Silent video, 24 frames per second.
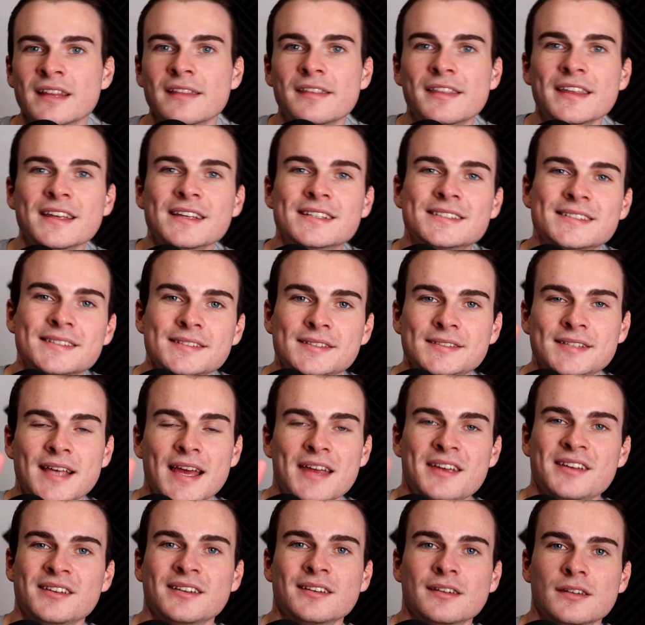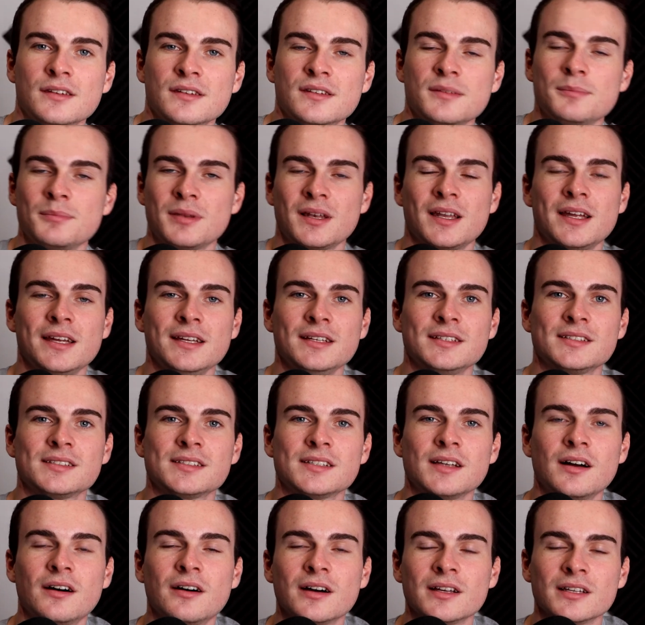The second
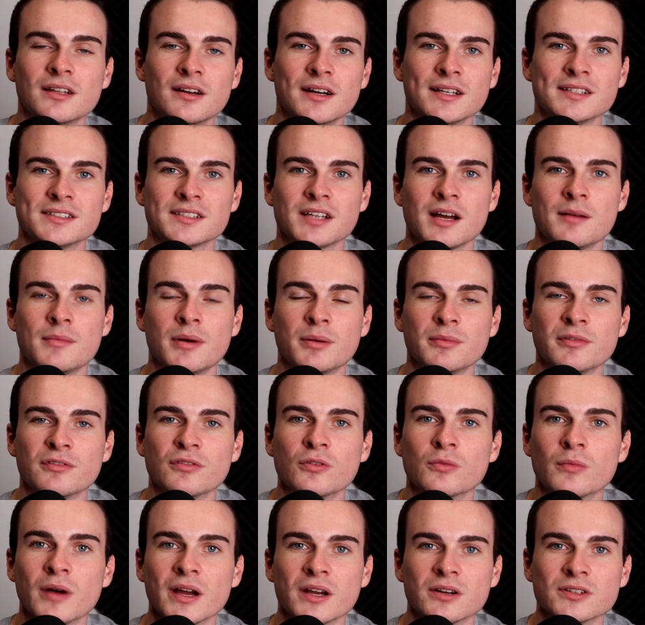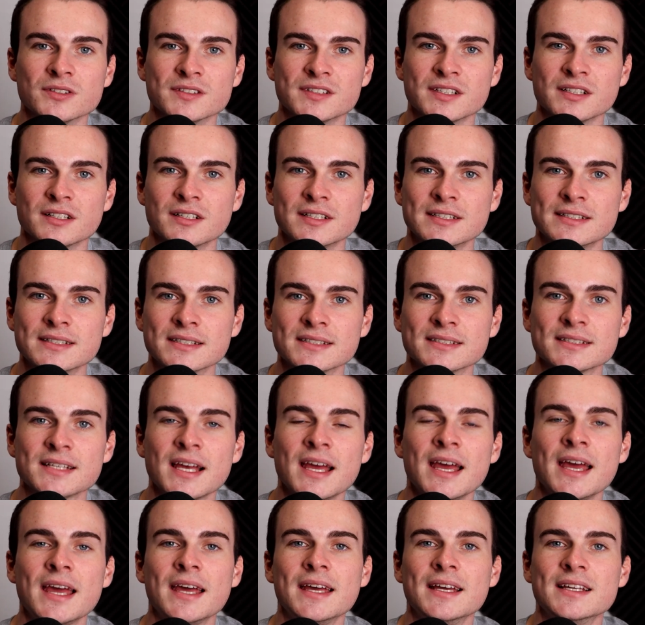place I like to come up with all my content ideas
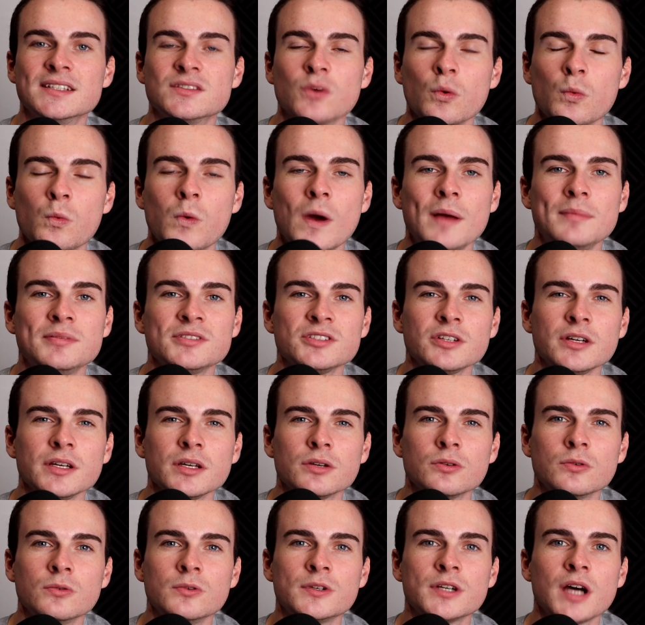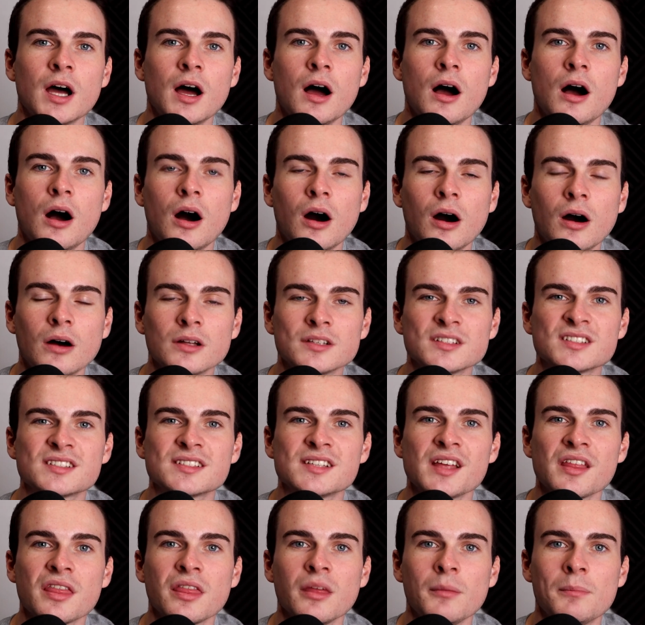is a website called
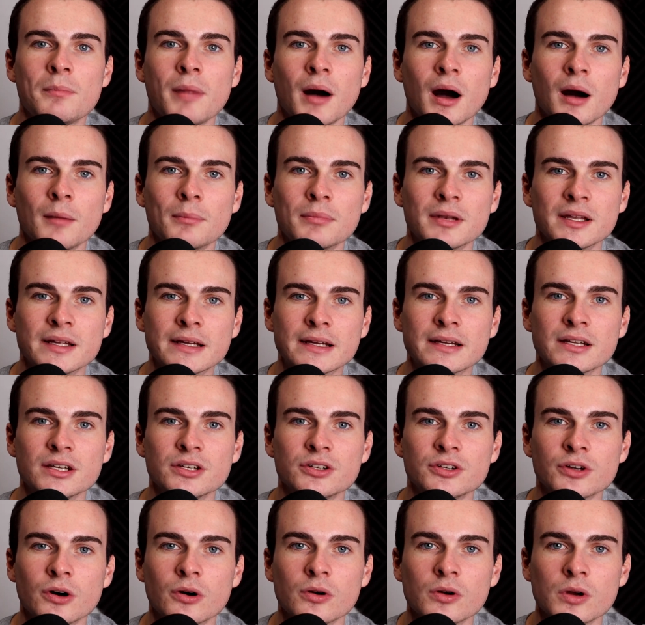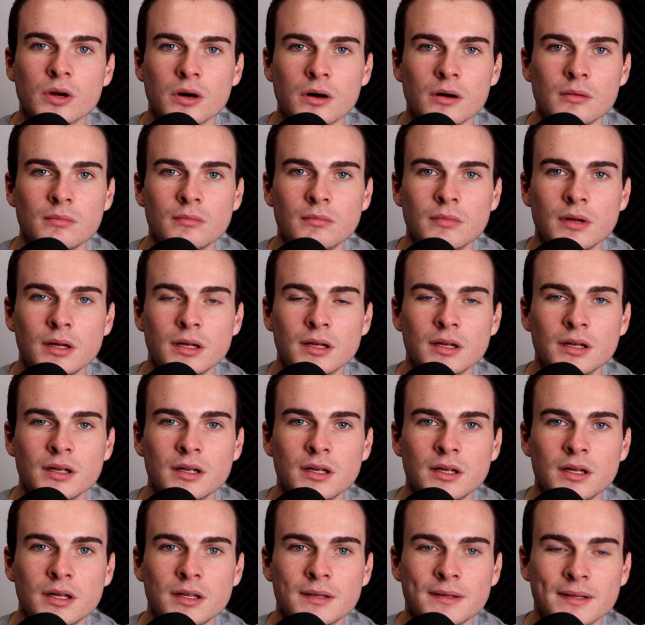answerthepublic.com.
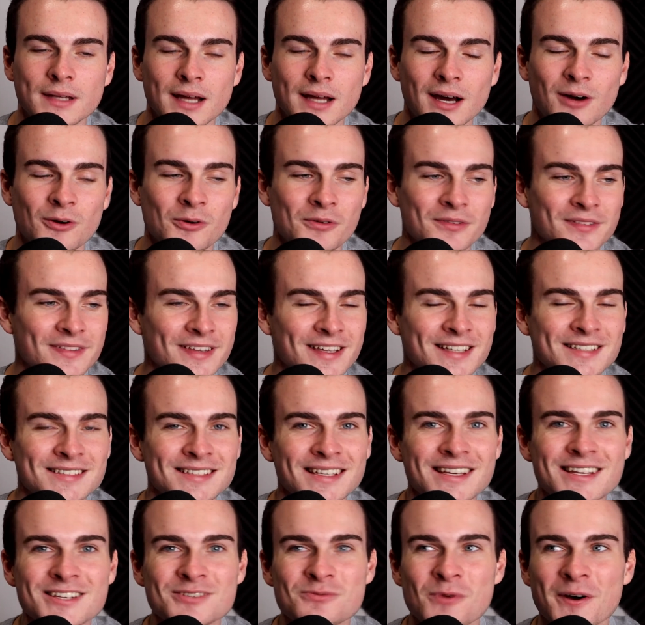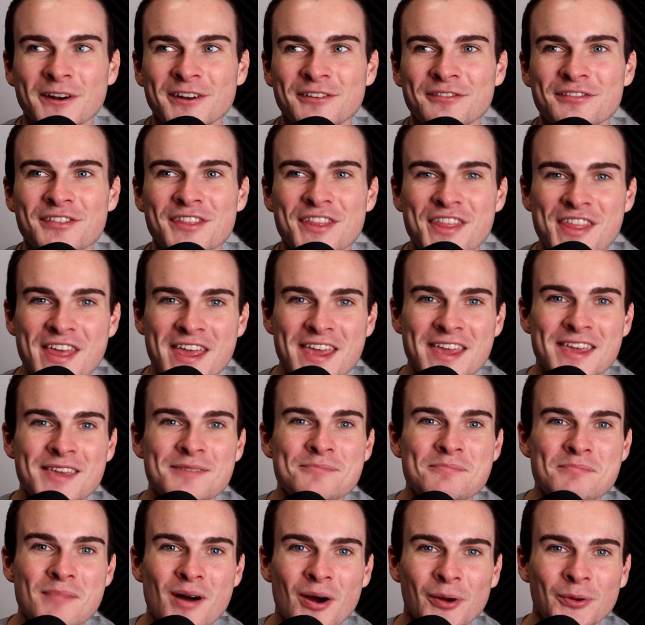Now, this is one of the
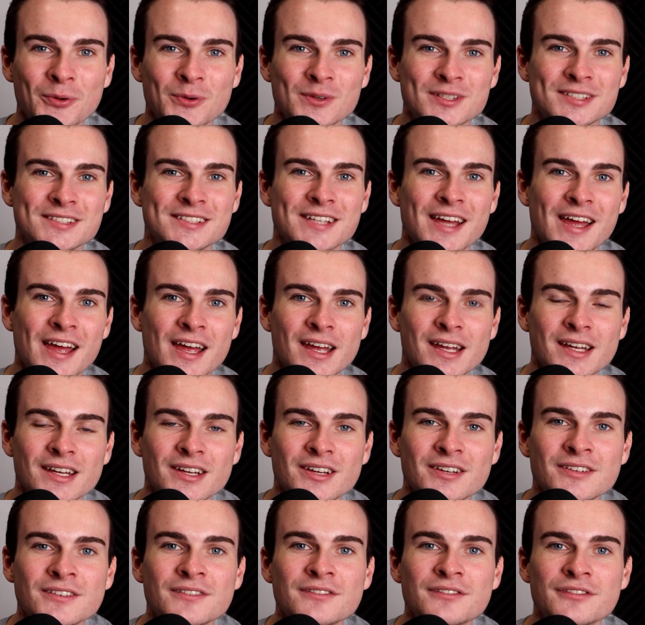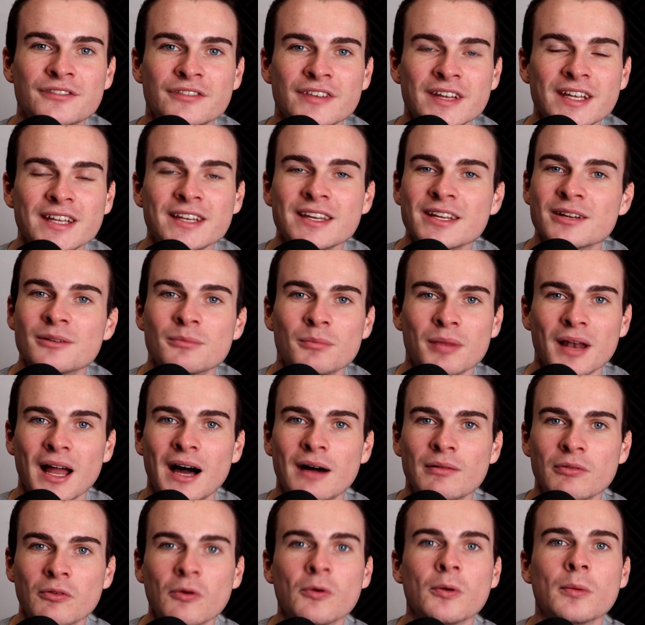most convenient
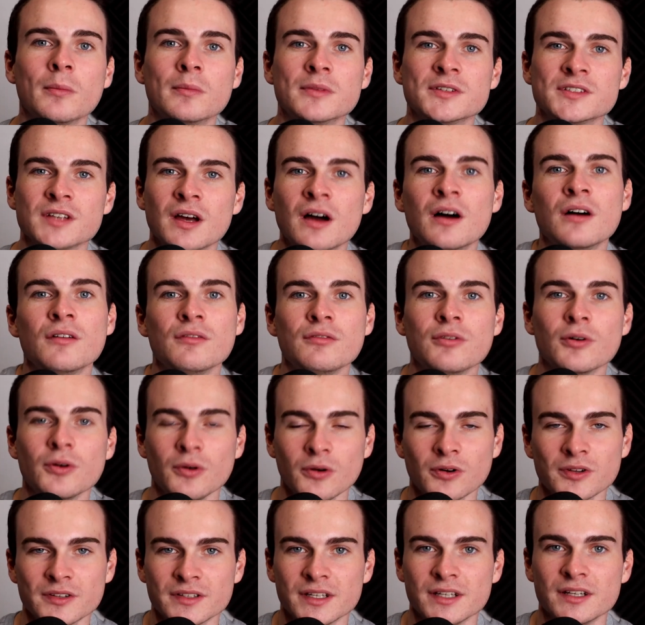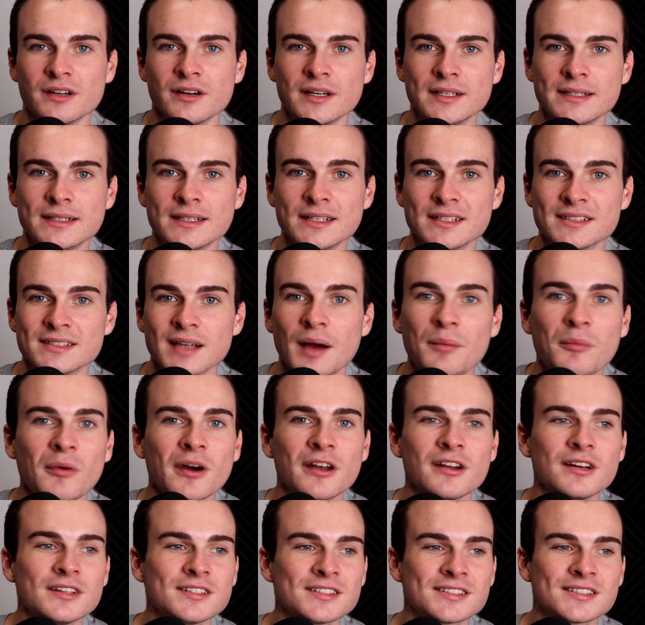platforms for content ideas. And
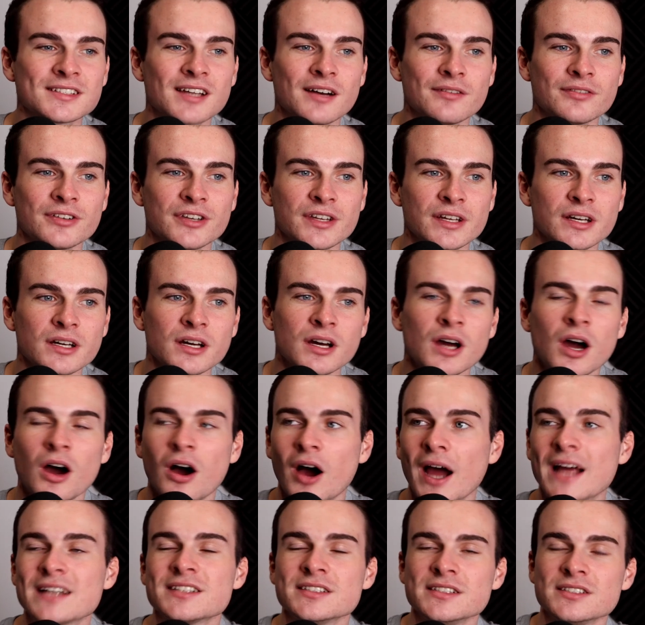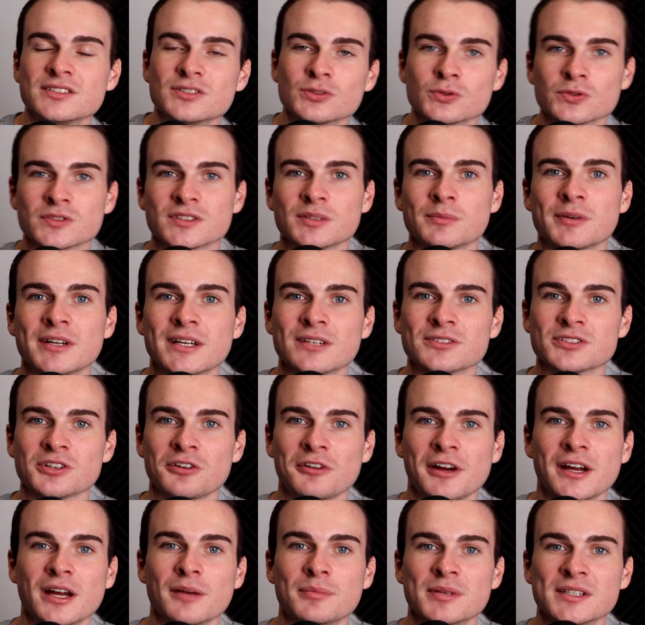when I discovered it, I actually saw someone else
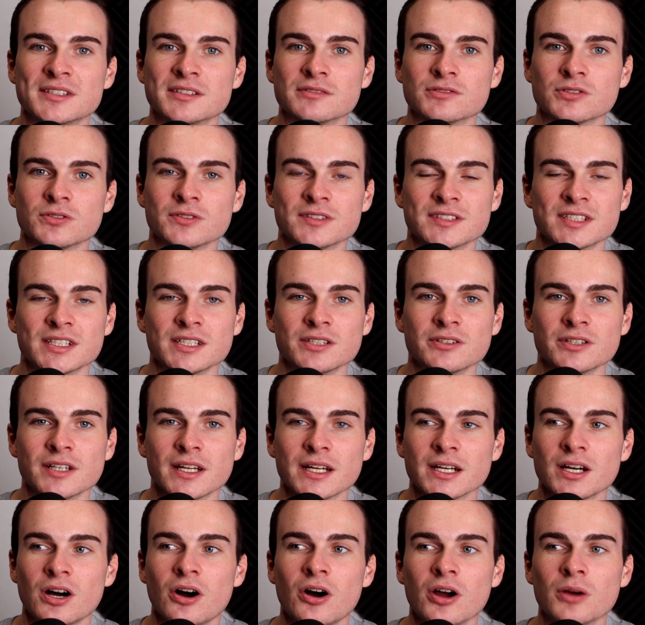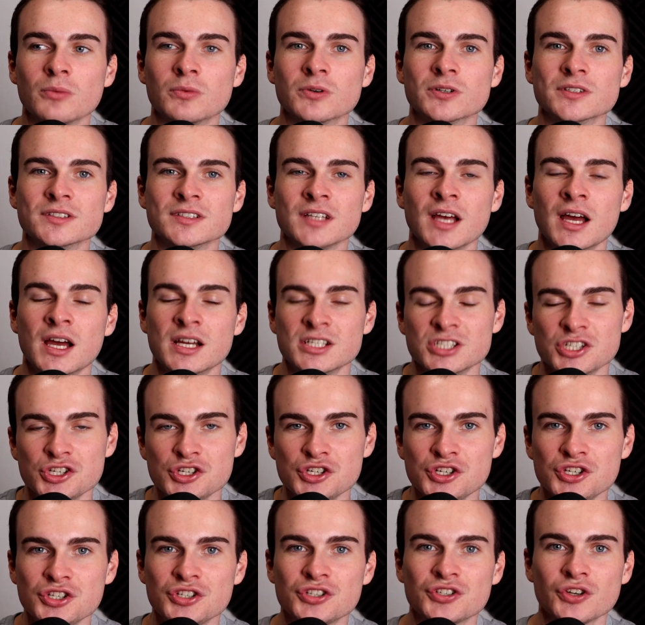create a piece of content on it. I was
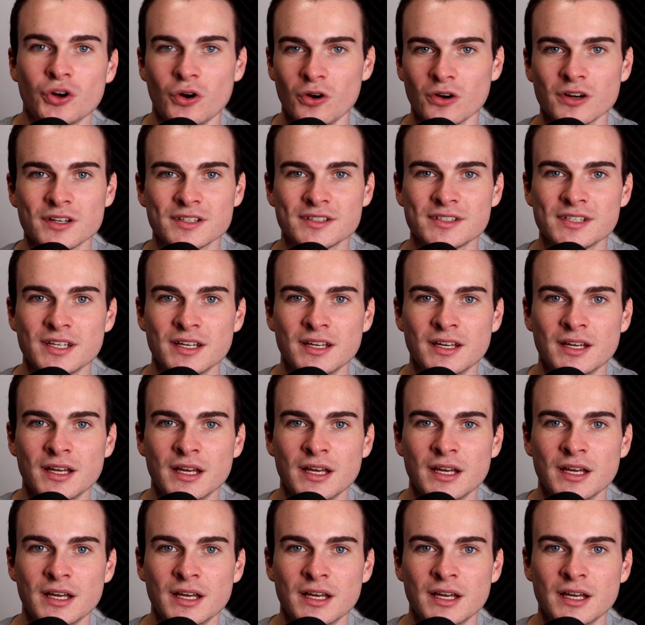shocked.